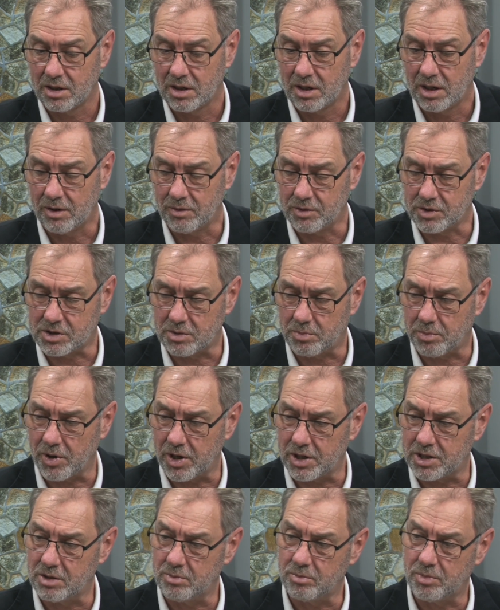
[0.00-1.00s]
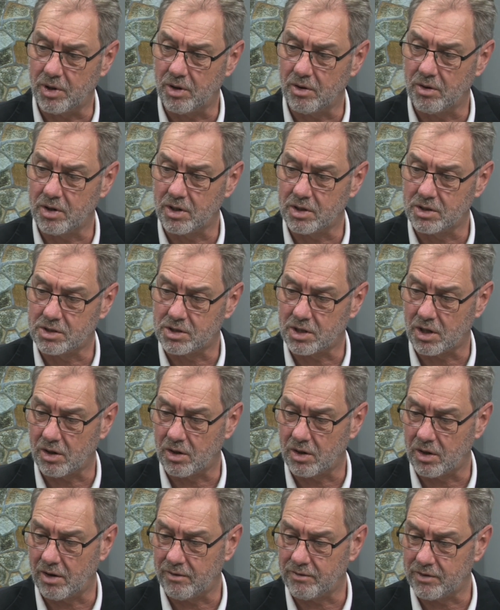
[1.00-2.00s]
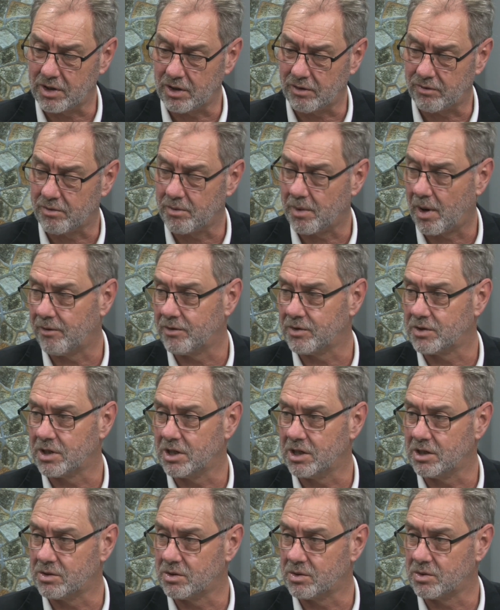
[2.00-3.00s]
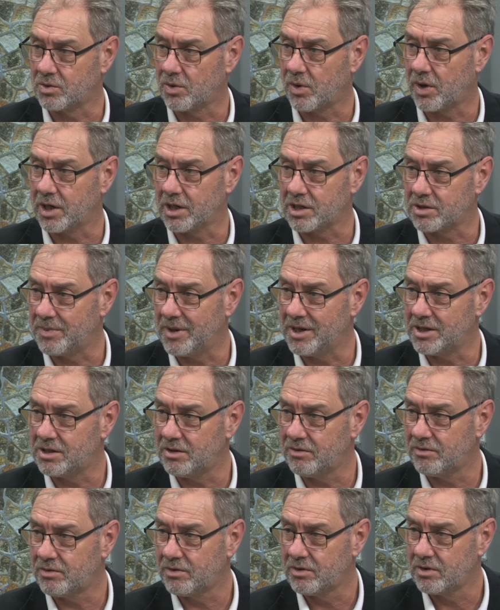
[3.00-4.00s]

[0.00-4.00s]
it was depression period, so everything from overseas was quite expensive.